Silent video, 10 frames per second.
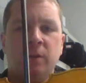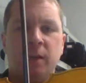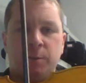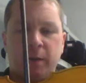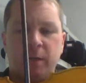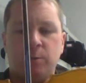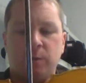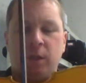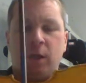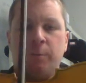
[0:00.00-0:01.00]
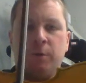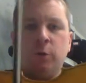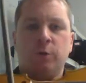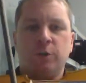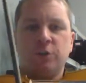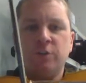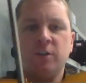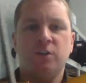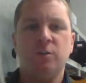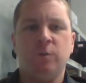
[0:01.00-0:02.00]
especially with the upper and lower
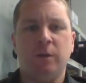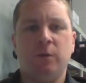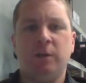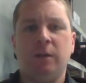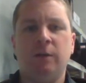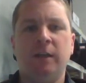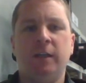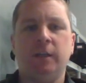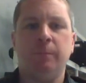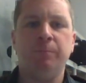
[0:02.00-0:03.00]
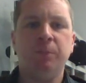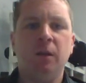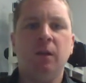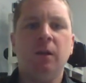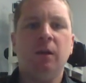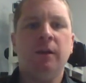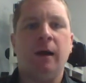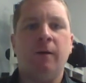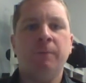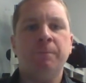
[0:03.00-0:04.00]
strings, without hitting them.
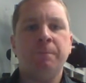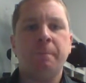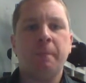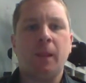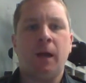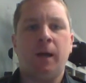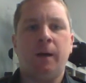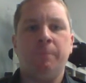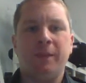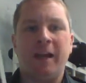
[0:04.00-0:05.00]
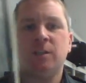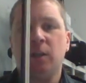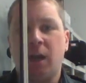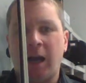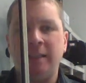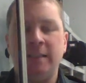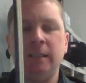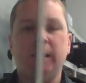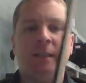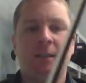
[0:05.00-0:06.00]
Now, that's
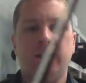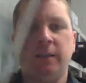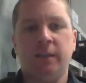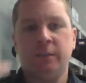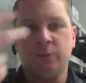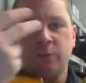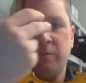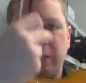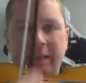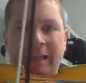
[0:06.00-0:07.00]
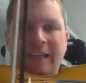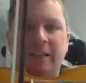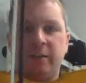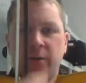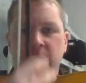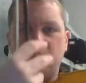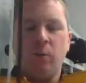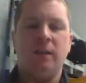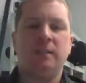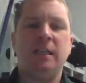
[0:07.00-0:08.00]
ideally the sort of the lane we
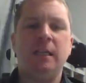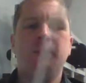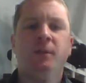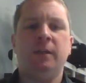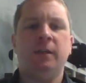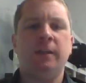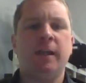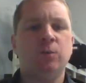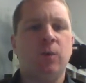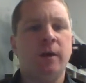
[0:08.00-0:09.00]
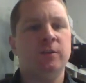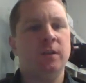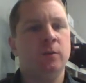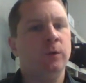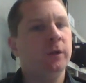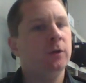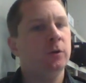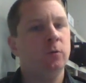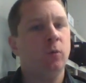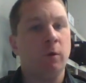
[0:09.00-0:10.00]
want to keep it in, and that's why there's that really
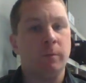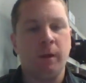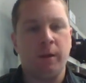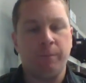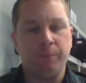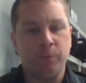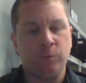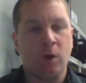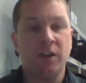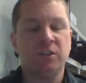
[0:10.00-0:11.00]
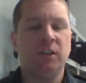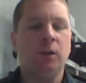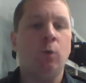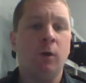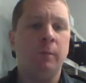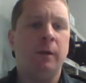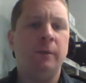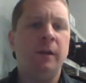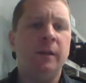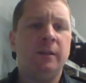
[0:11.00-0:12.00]
good rosining
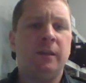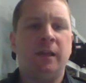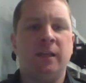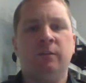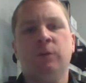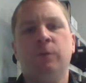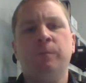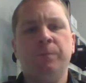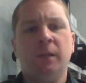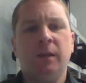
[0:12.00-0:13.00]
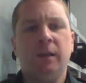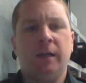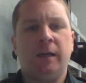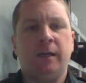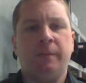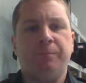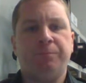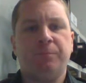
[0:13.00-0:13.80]
warm-up that I give you. I'm